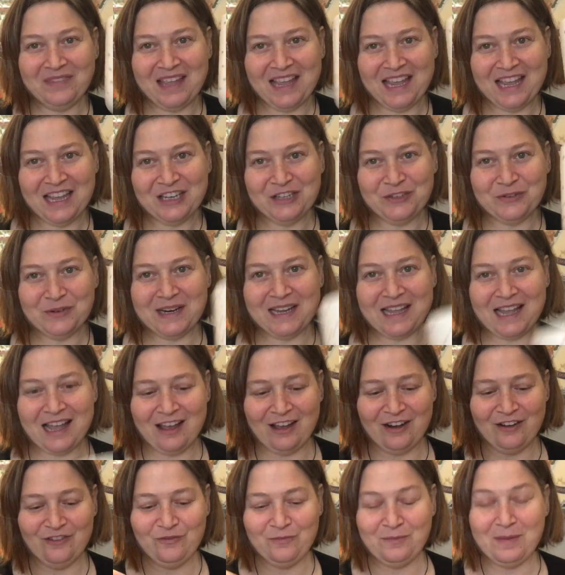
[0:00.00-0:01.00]
and drink
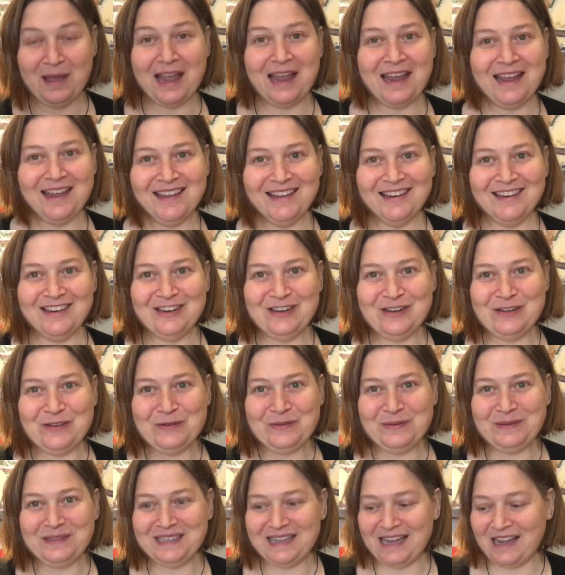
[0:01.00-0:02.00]
out of my
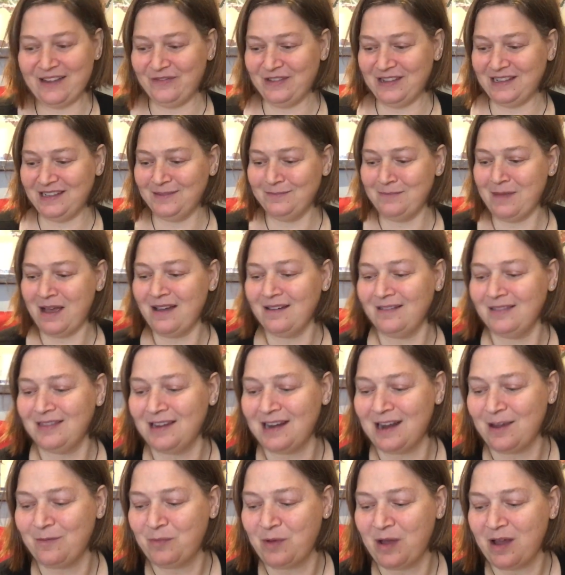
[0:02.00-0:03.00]
new David's mug that
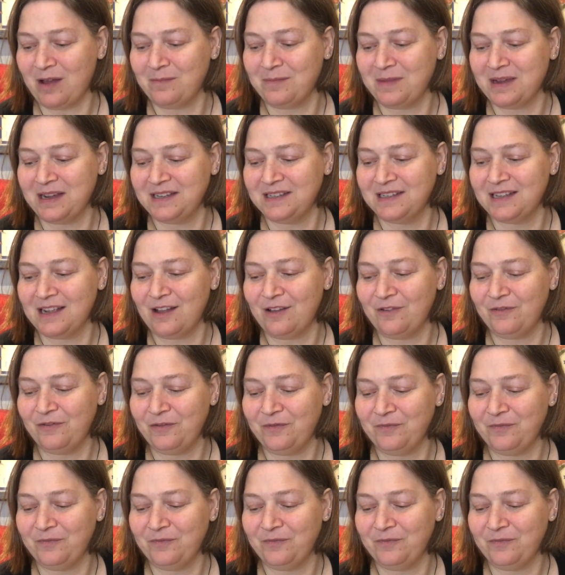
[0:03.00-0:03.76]
I bought myself.